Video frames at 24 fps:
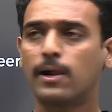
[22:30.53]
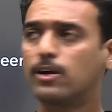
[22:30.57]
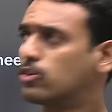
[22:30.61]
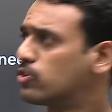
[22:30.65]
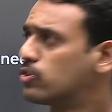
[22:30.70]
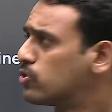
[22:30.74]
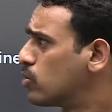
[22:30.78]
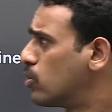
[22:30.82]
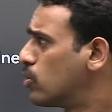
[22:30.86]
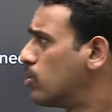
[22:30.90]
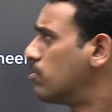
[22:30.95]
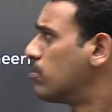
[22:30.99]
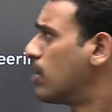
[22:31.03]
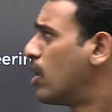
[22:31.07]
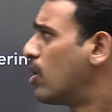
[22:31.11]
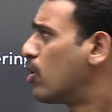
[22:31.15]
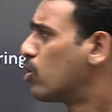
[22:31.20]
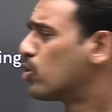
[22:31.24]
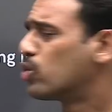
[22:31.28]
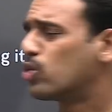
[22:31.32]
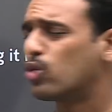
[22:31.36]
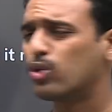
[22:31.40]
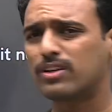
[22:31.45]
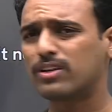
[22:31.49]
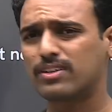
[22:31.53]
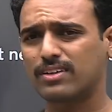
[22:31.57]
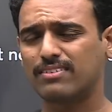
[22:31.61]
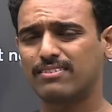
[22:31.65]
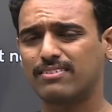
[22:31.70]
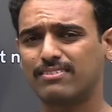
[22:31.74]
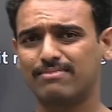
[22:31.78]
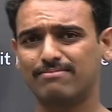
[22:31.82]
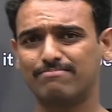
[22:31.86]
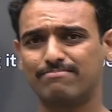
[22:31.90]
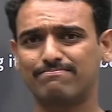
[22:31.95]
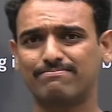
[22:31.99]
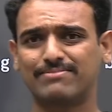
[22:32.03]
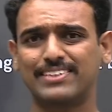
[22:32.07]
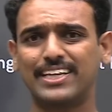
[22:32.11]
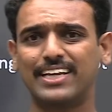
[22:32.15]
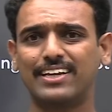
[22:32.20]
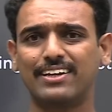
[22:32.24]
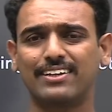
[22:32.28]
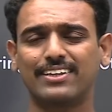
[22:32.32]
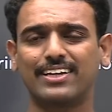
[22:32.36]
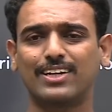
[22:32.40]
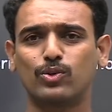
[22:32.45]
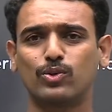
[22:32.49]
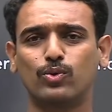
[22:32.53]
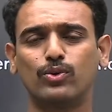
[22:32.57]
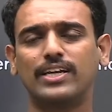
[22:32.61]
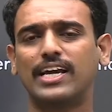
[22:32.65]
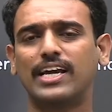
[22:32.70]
So don't think that only